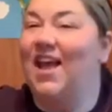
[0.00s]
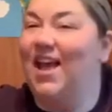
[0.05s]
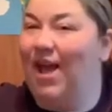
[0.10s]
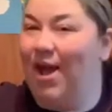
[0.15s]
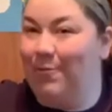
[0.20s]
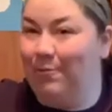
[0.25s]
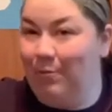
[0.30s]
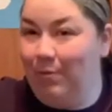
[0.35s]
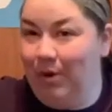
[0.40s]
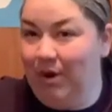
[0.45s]

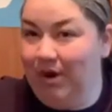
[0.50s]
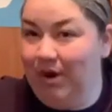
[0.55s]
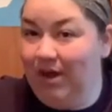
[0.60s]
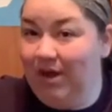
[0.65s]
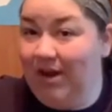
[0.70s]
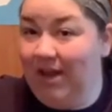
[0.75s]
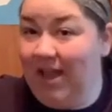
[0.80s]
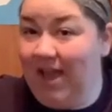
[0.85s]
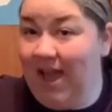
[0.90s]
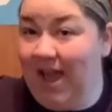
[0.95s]
and we're
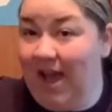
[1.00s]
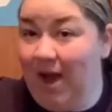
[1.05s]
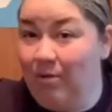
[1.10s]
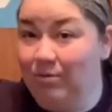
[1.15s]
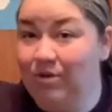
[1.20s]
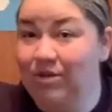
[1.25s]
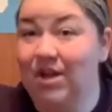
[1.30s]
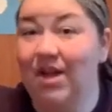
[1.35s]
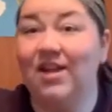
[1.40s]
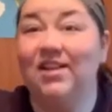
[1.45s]
gonna
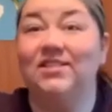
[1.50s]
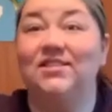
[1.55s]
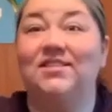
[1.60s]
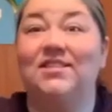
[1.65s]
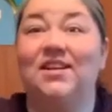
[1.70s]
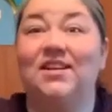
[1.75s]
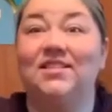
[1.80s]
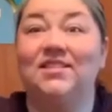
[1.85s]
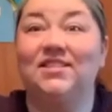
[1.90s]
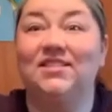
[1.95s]
count
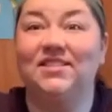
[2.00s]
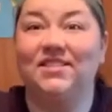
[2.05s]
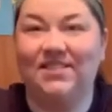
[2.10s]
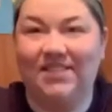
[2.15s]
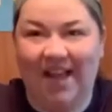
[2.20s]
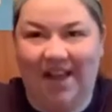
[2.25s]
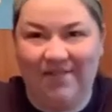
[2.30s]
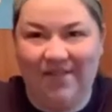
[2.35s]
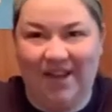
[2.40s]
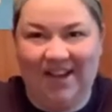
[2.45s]
to
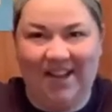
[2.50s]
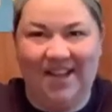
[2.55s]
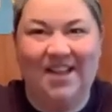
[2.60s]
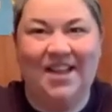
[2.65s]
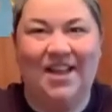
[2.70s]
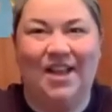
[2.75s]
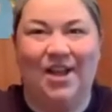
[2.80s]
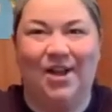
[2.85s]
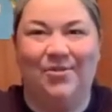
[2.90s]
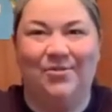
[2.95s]
seven.
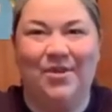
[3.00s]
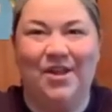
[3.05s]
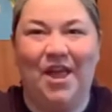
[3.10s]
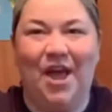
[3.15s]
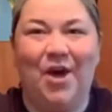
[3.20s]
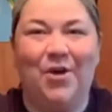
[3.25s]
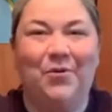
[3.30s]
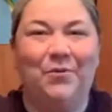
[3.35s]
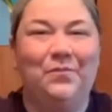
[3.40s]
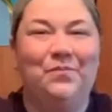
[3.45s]
Here we
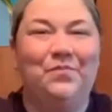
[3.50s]
go.